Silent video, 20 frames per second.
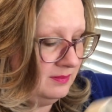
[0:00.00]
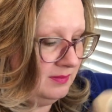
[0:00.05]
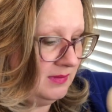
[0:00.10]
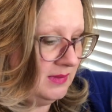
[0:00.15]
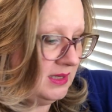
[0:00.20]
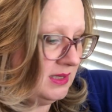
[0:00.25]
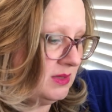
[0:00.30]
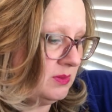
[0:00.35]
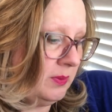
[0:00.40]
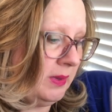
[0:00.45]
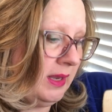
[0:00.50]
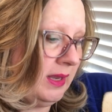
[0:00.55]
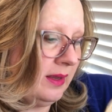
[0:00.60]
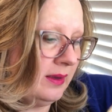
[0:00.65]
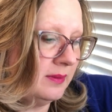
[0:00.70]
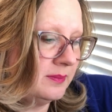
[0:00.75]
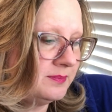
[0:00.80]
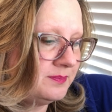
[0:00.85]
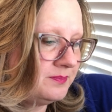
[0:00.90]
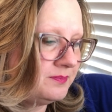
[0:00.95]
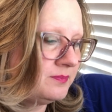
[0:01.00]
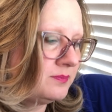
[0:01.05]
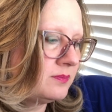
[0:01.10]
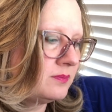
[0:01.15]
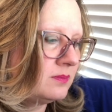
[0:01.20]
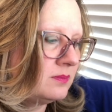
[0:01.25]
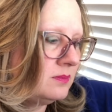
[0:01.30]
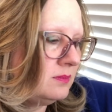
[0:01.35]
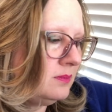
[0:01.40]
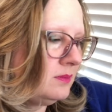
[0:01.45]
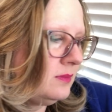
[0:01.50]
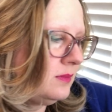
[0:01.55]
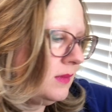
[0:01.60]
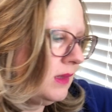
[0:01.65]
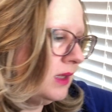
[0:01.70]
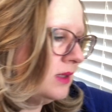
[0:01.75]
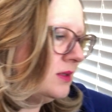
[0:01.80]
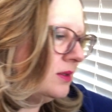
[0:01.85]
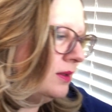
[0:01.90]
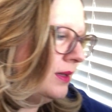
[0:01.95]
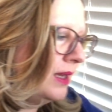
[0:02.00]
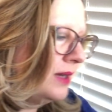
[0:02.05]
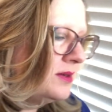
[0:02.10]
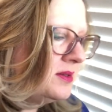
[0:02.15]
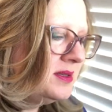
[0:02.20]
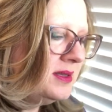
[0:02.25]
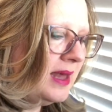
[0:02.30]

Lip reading: this week. So there's